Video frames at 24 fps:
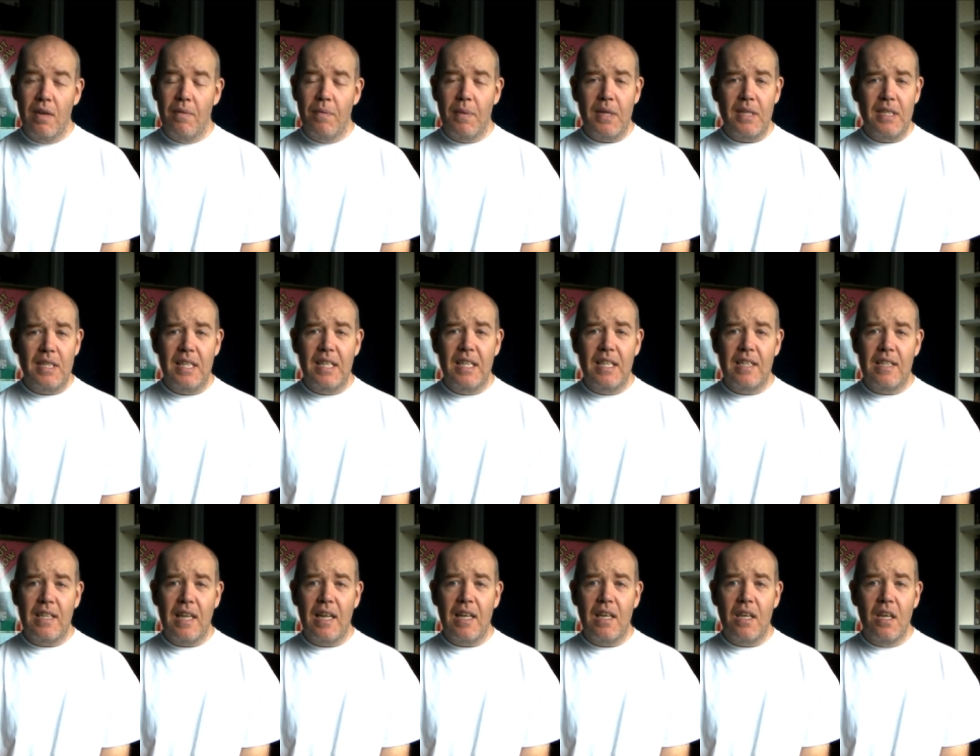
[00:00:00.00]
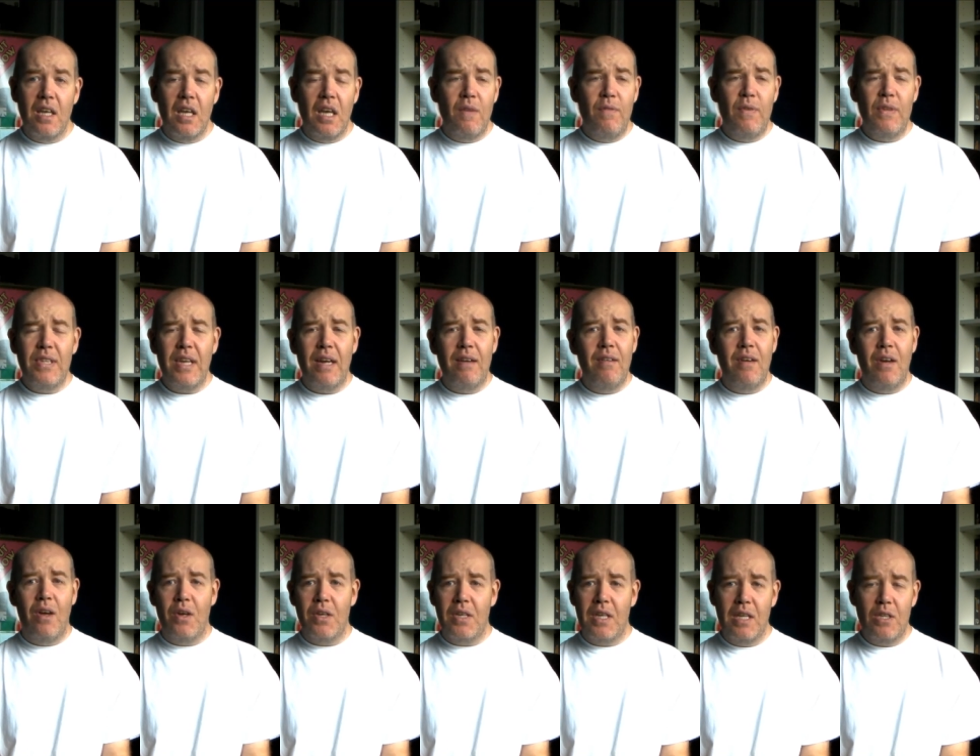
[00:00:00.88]
because at the end of the day, if you don't
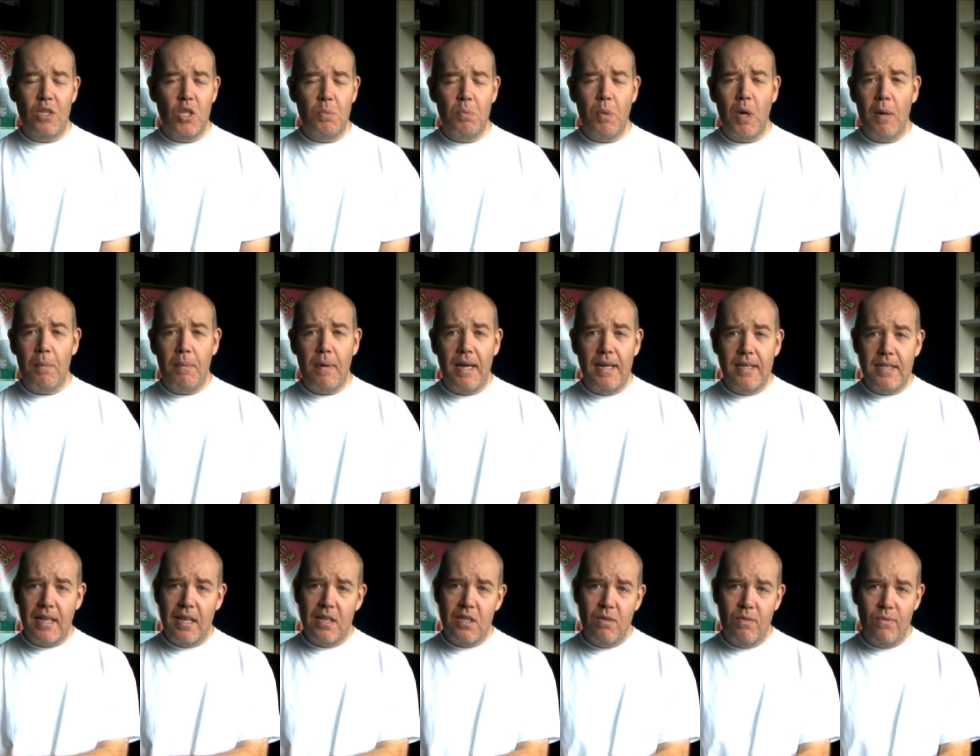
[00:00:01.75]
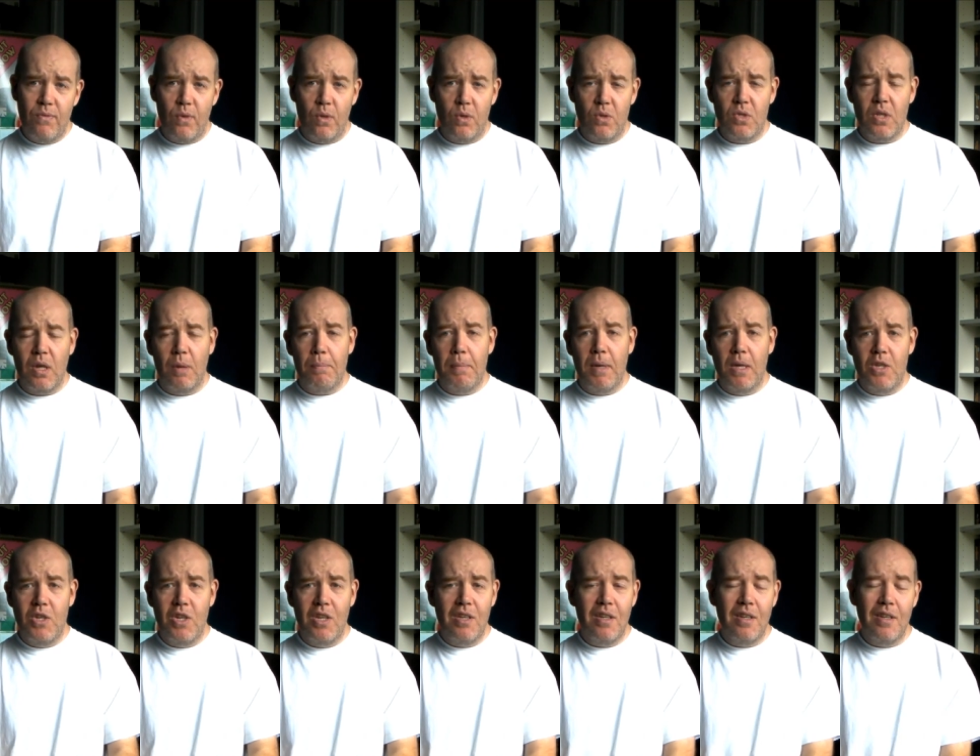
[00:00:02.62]
like it, just buy a PlayStation 4 and stop
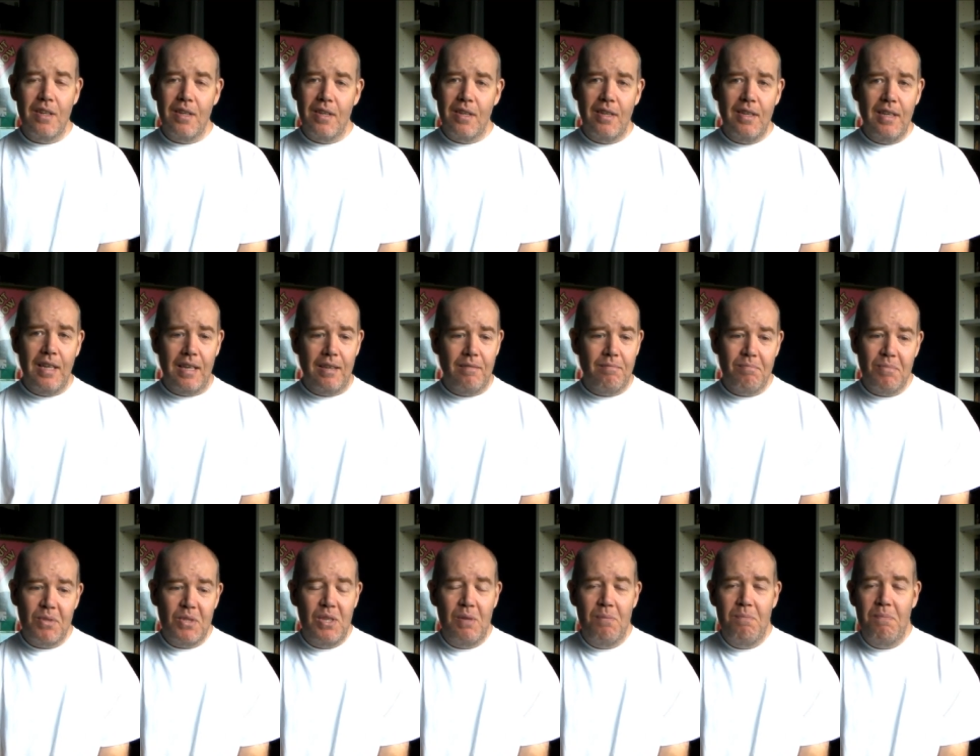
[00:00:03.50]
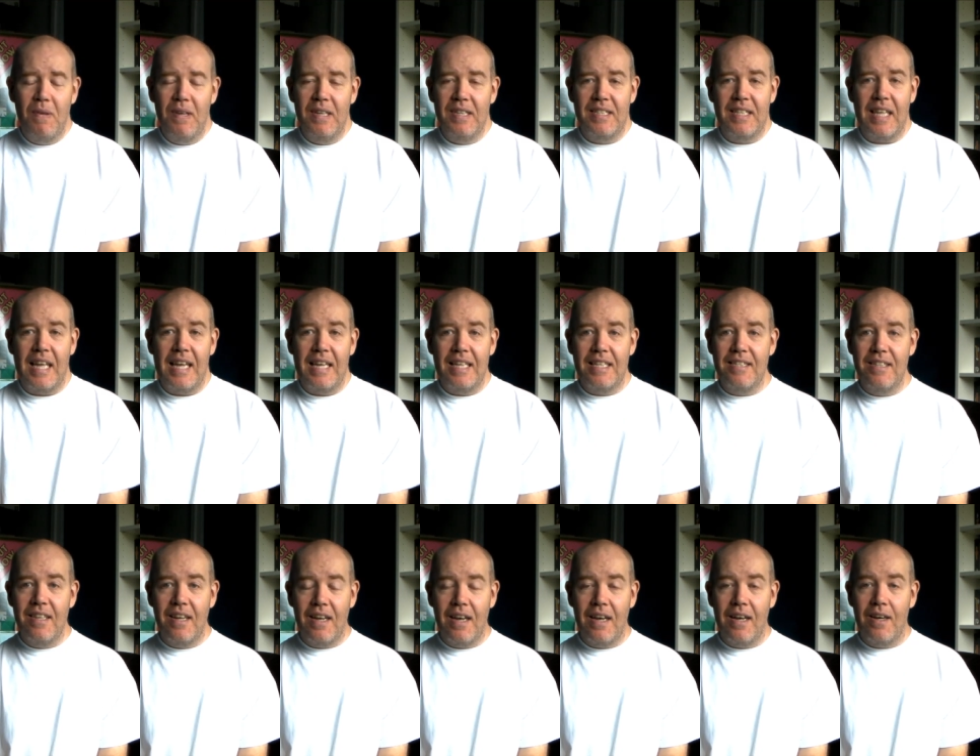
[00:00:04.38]
bitching. You know, simple as that. It's
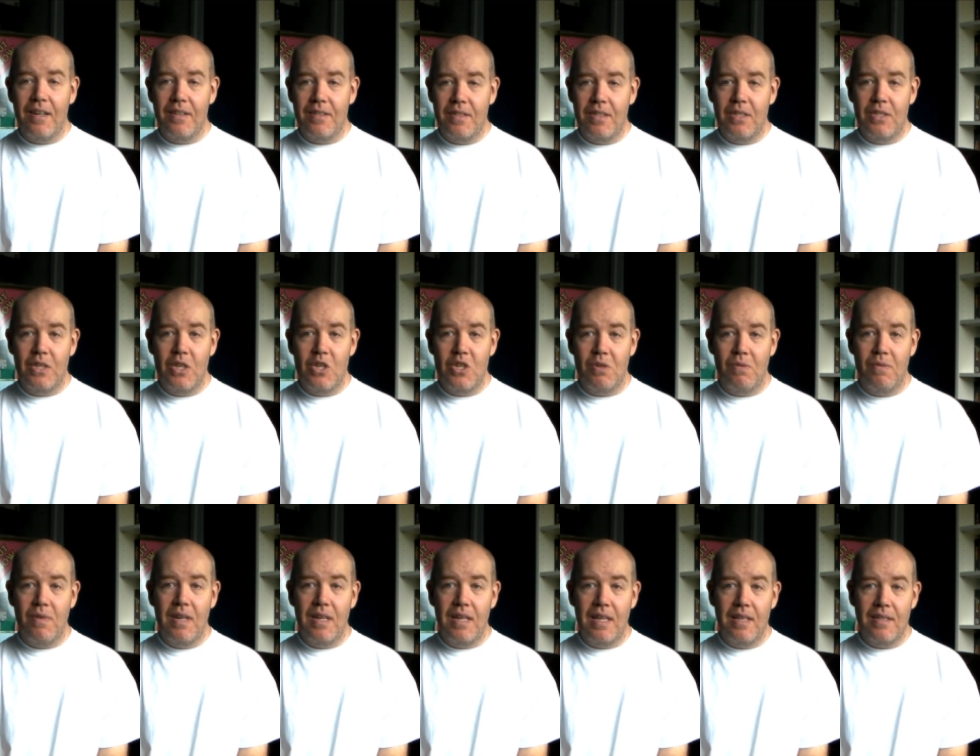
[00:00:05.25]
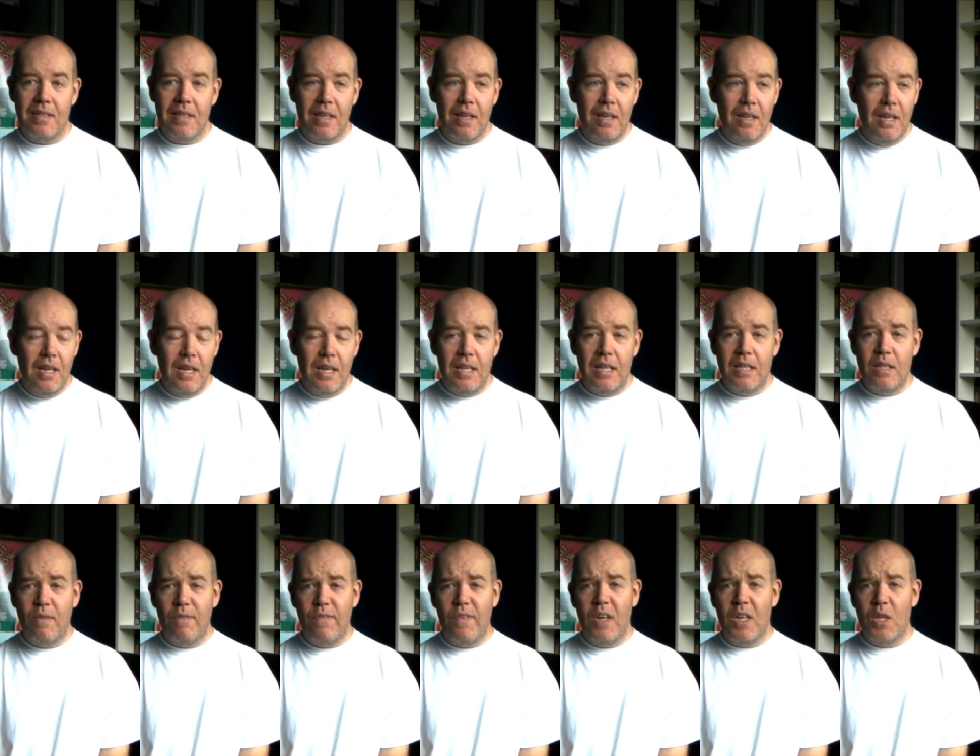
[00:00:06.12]
not a hard decision really, is it?
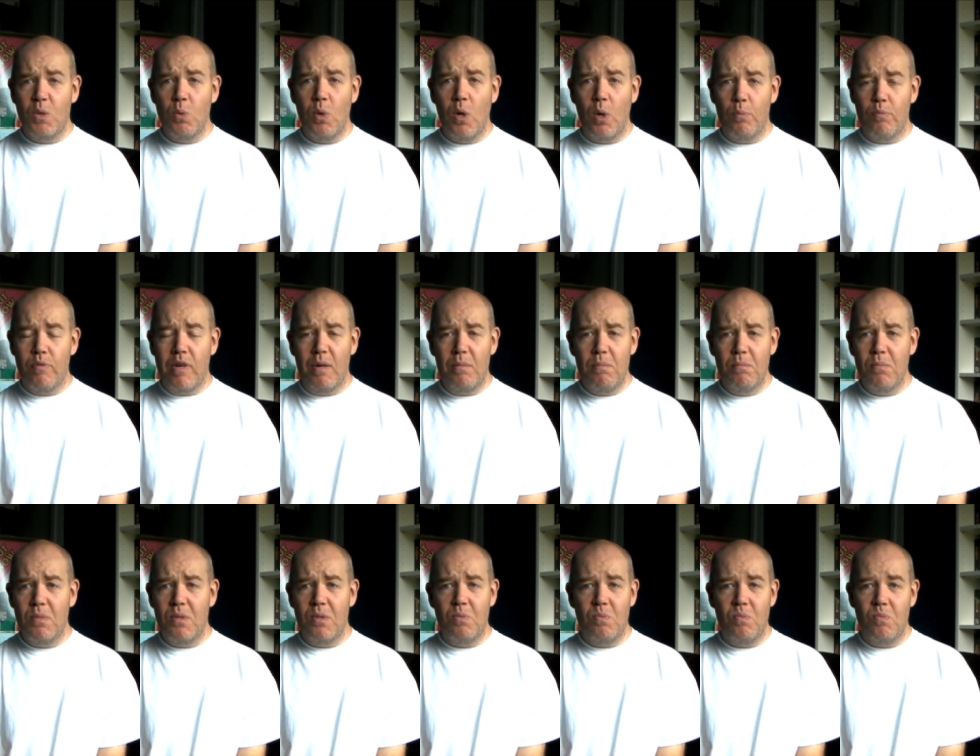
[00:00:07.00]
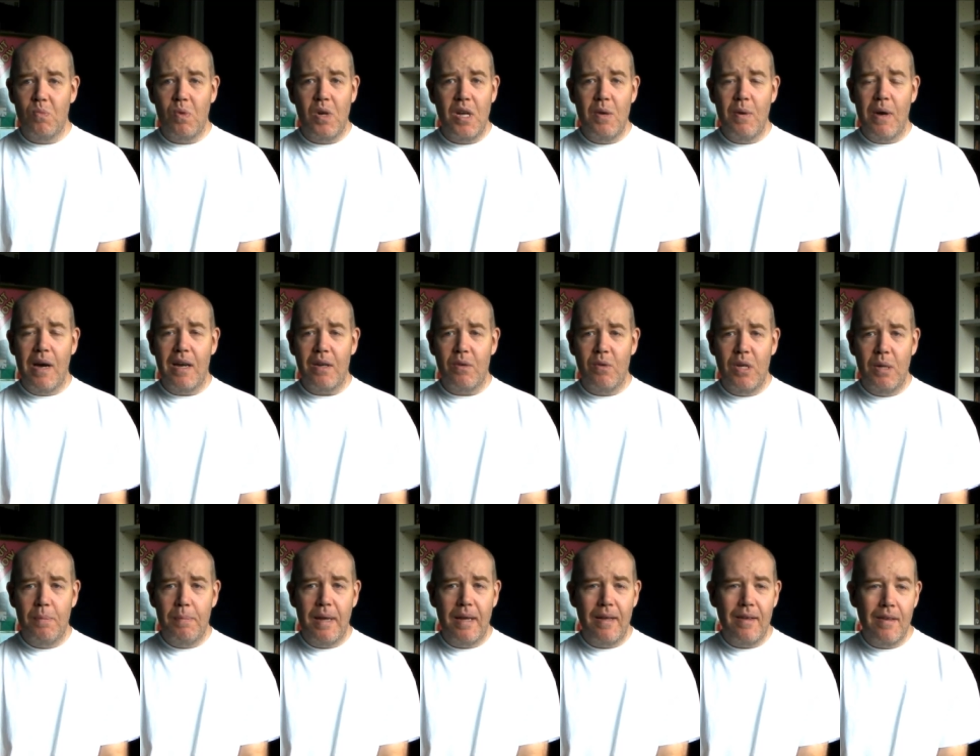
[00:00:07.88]
These are first world problems. What are you arguing
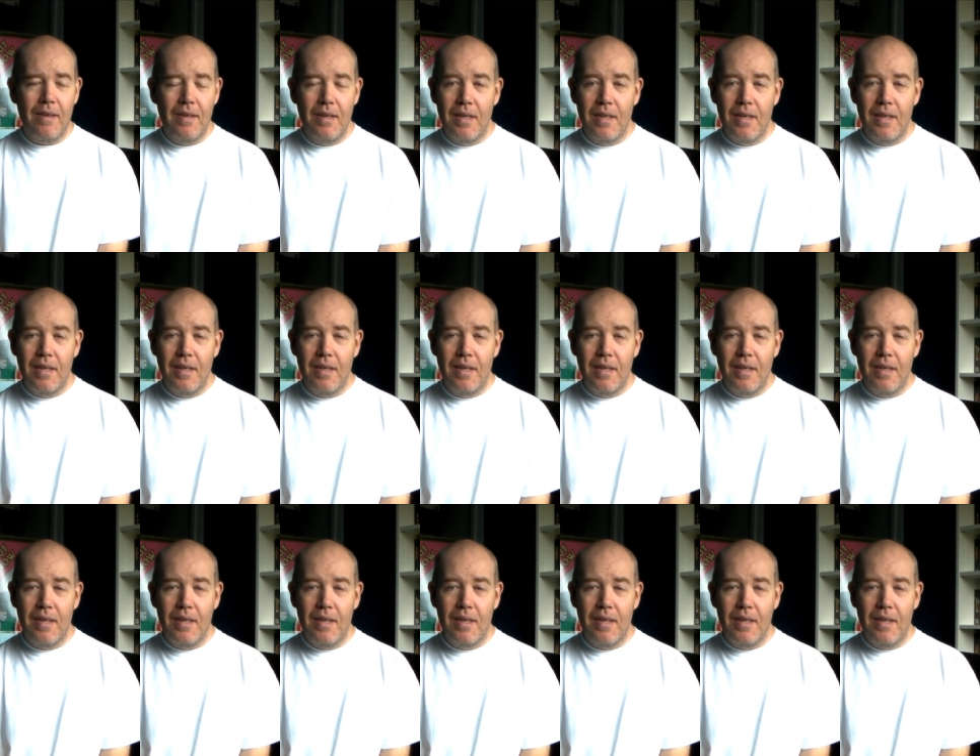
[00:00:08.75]
about?